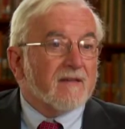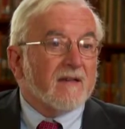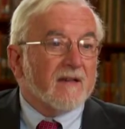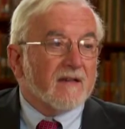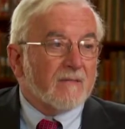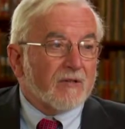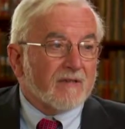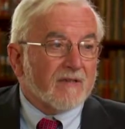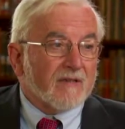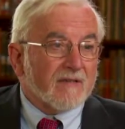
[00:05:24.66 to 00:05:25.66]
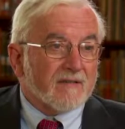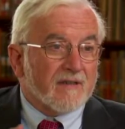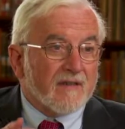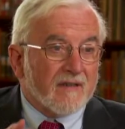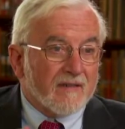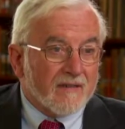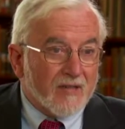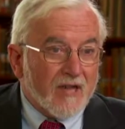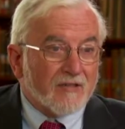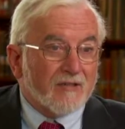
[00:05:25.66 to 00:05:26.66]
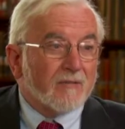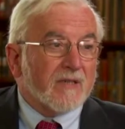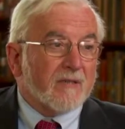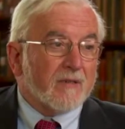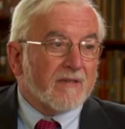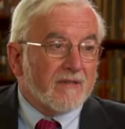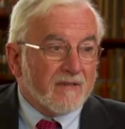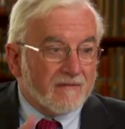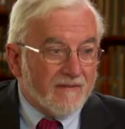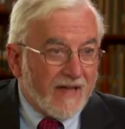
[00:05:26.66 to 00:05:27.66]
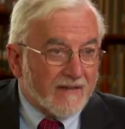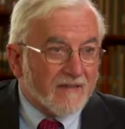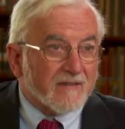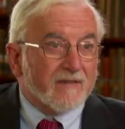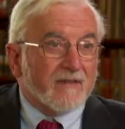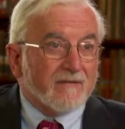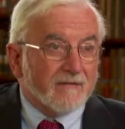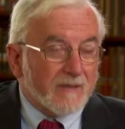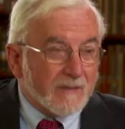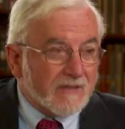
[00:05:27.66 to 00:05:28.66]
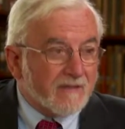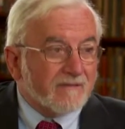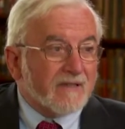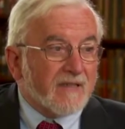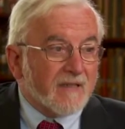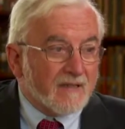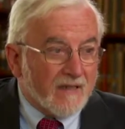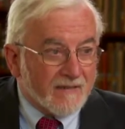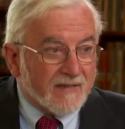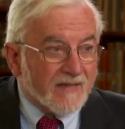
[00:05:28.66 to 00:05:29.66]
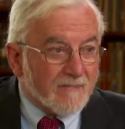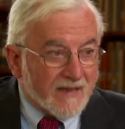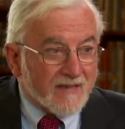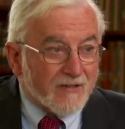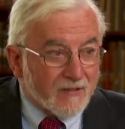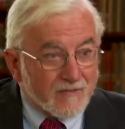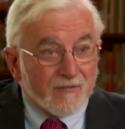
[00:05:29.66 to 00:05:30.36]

uh, a community that's uh, in continuity with, with and in Israel. fact is yeah. the fulfillment of uh, God's expectations